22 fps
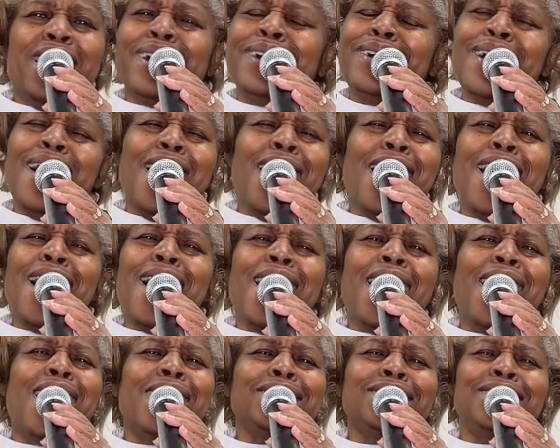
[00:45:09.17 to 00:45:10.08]

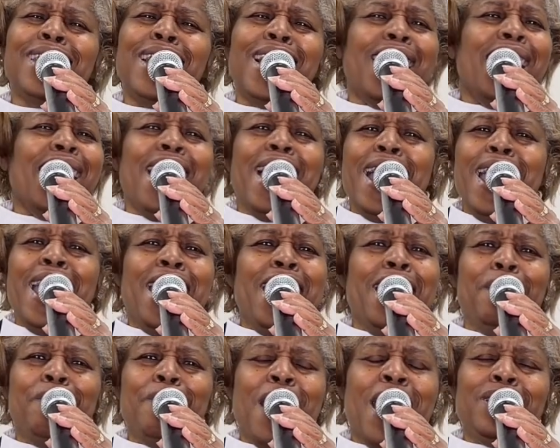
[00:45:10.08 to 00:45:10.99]
God,
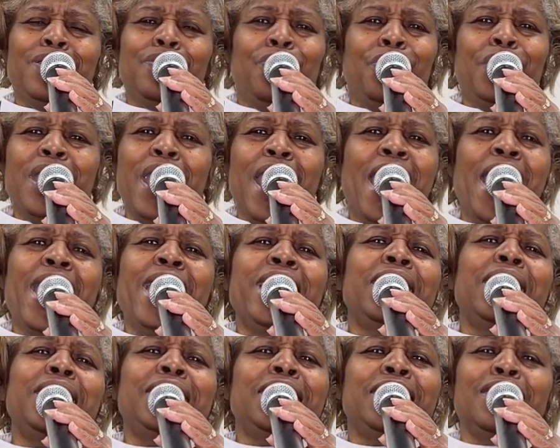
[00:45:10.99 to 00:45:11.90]
amen,
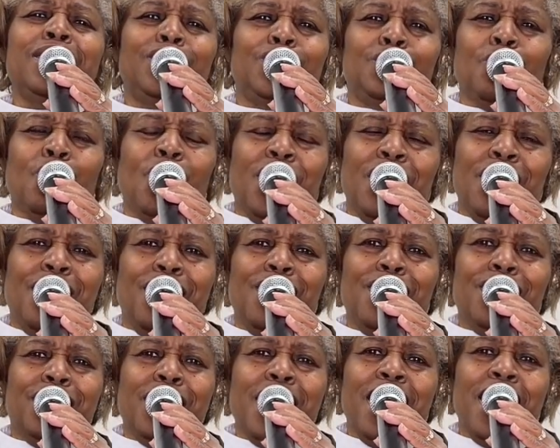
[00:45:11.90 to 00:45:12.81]
created this
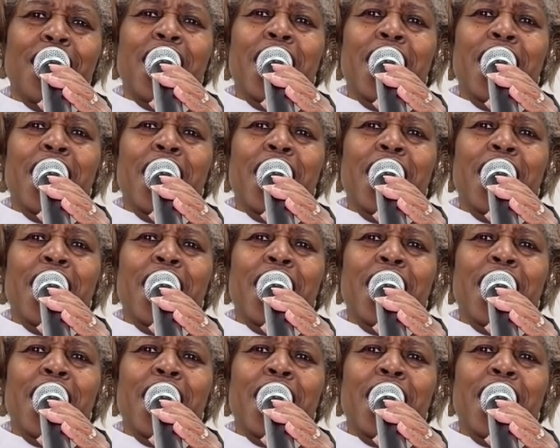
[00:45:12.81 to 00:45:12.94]
world.